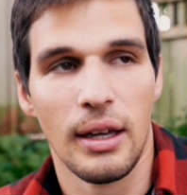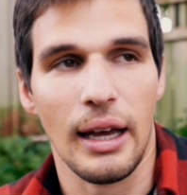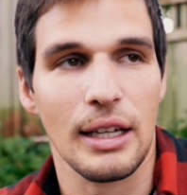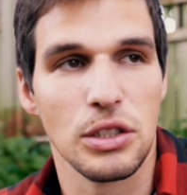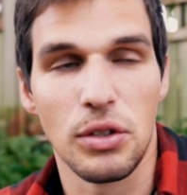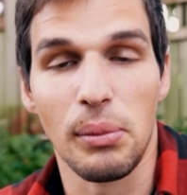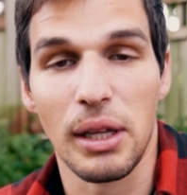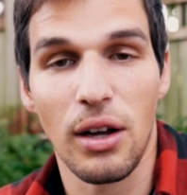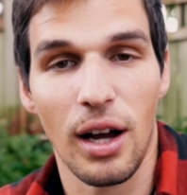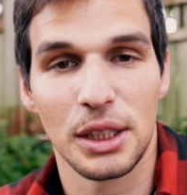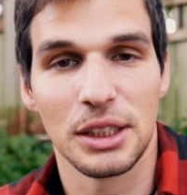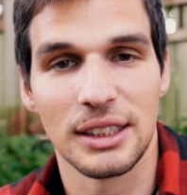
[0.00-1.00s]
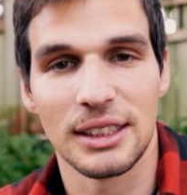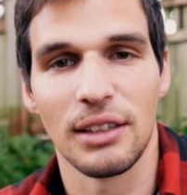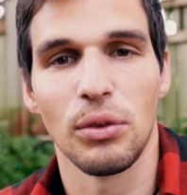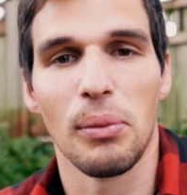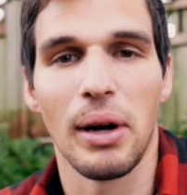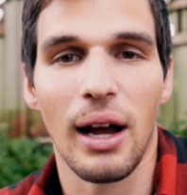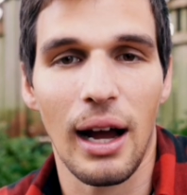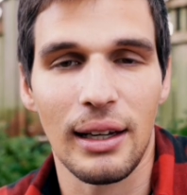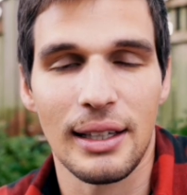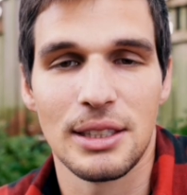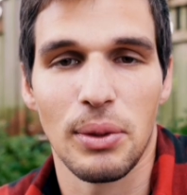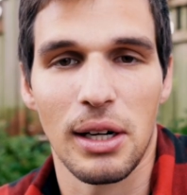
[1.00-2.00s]
extremely cautious of what my
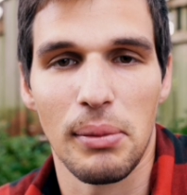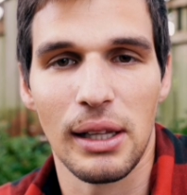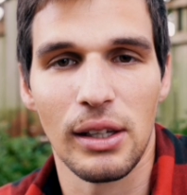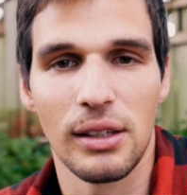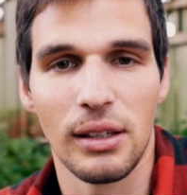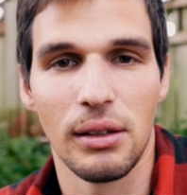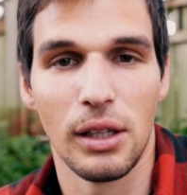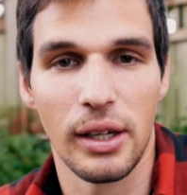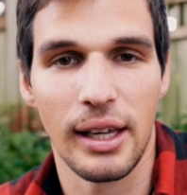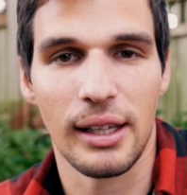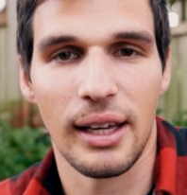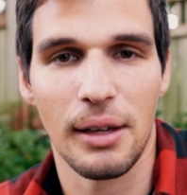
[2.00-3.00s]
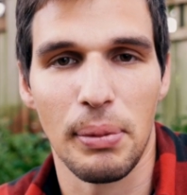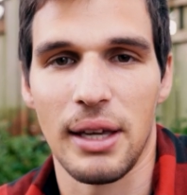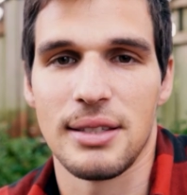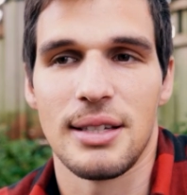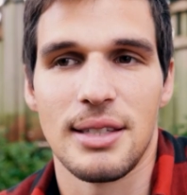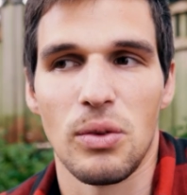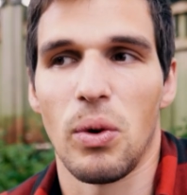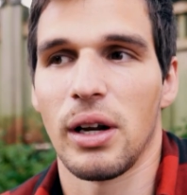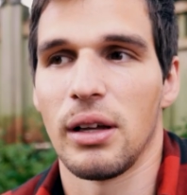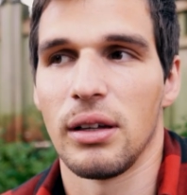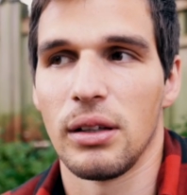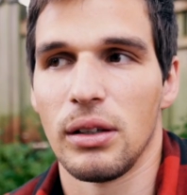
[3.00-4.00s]
highlights were going to be looking like, because I didn't want
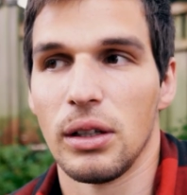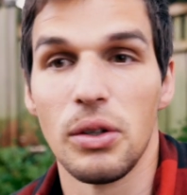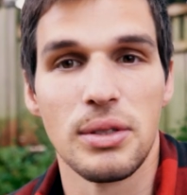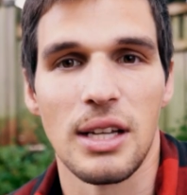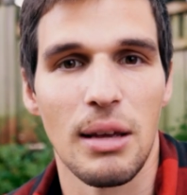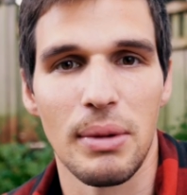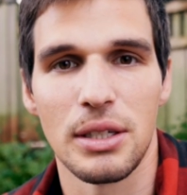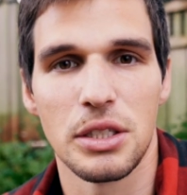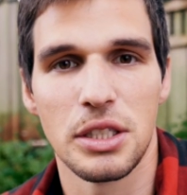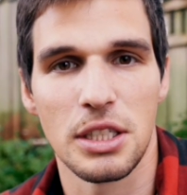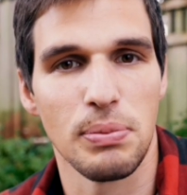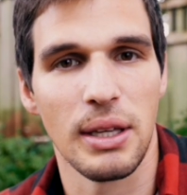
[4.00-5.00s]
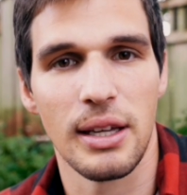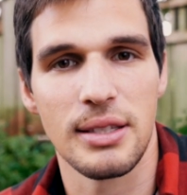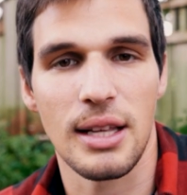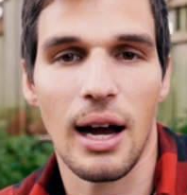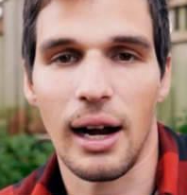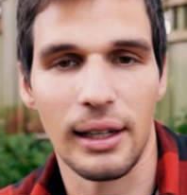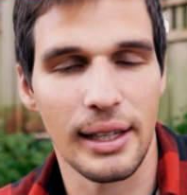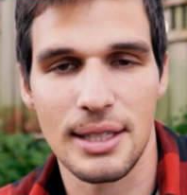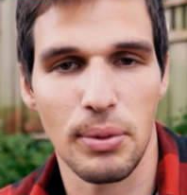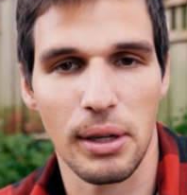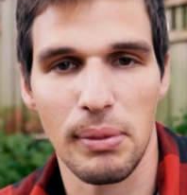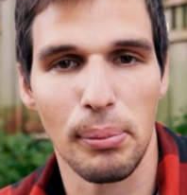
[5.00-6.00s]
to lose an image just because the
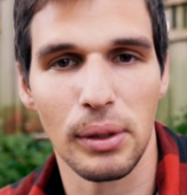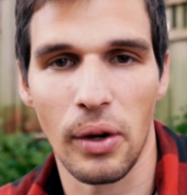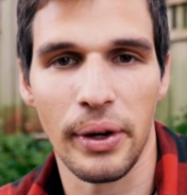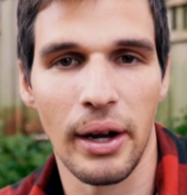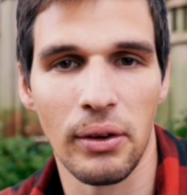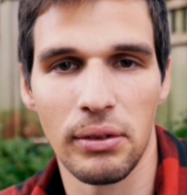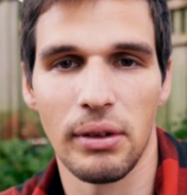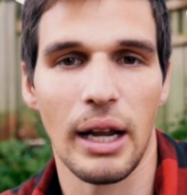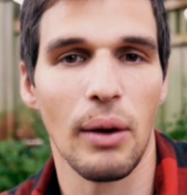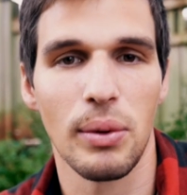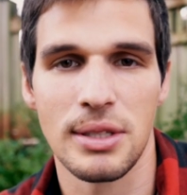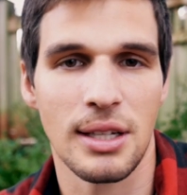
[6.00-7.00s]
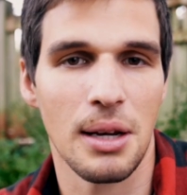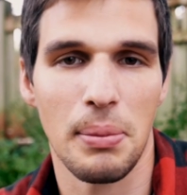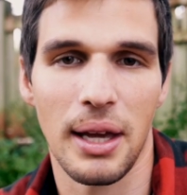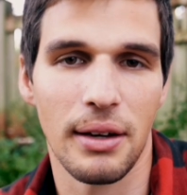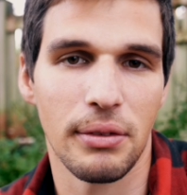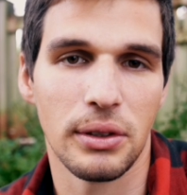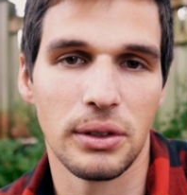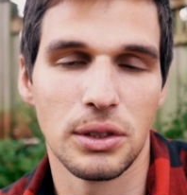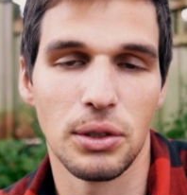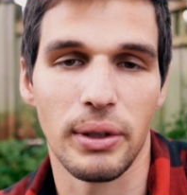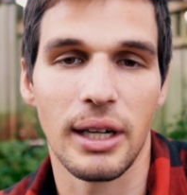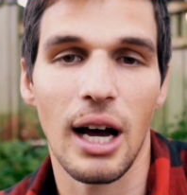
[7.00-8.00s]
highlights were going to be blown out and I wasn't going to be able
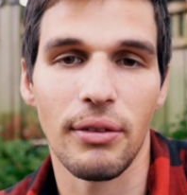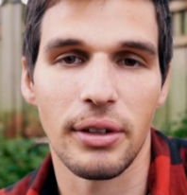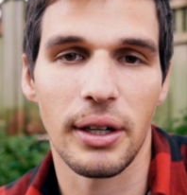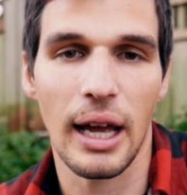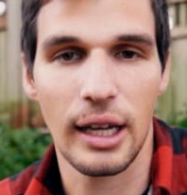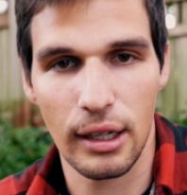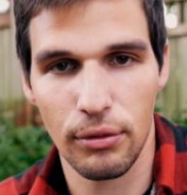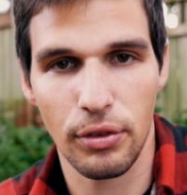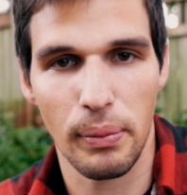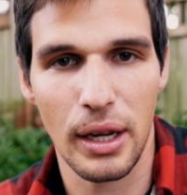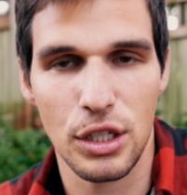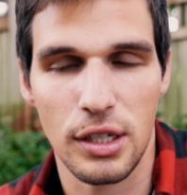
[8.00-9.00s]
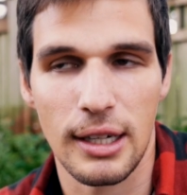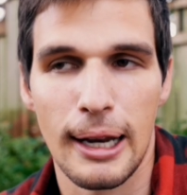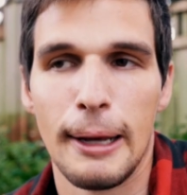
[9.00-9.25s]
to recover any information.